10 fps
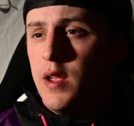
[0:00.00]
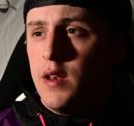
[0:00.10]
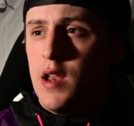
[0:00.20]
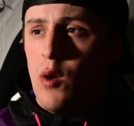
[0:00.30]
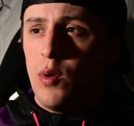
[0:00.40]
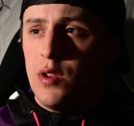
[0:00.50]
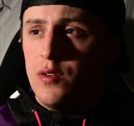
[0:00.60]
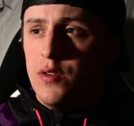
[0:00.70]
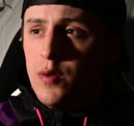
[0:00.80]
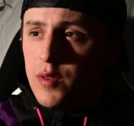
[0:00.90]
Now when
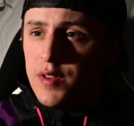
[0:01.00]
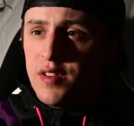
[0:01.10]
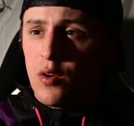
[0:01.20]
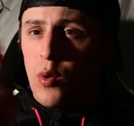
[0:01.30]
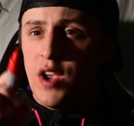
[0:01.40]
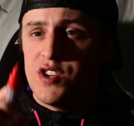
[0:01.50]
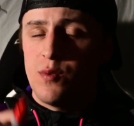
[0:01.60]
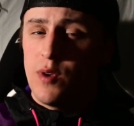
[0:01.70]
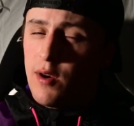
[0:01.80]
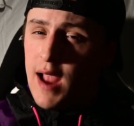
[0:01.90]
you do this
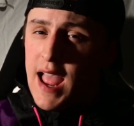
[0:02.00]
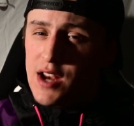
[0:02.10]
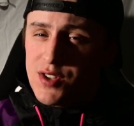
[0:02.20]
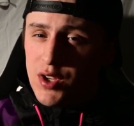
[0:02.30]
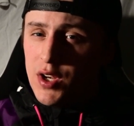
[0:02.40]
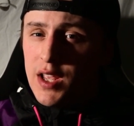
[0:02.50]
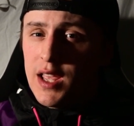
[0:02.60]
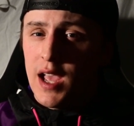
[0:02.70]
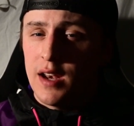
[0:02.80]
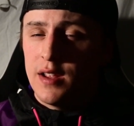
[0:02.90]
equation, what you're actually going to
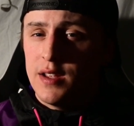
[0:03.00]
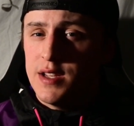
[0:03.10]
get